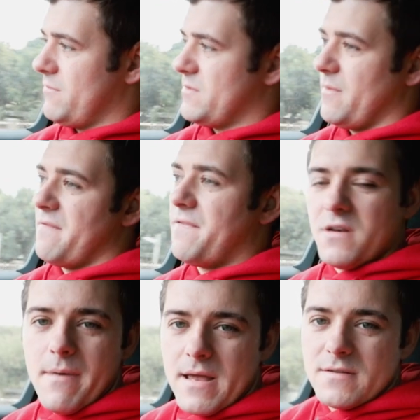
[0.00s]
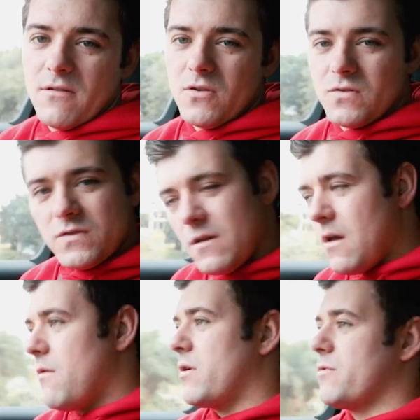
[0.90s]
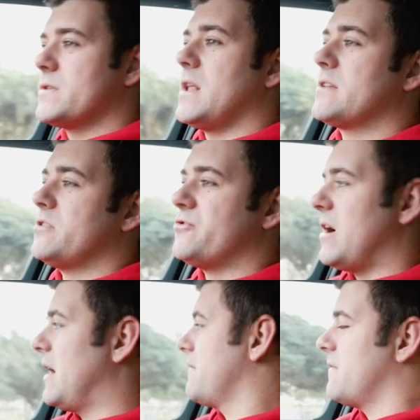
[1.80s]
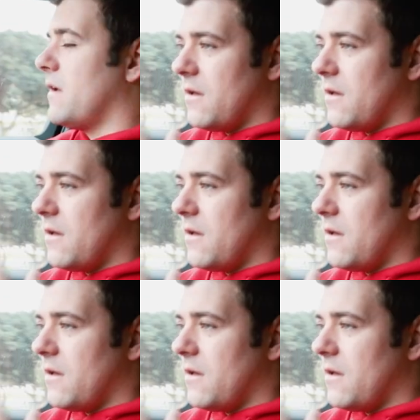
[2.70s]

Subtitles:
some of the fundamentals, what it was like to drive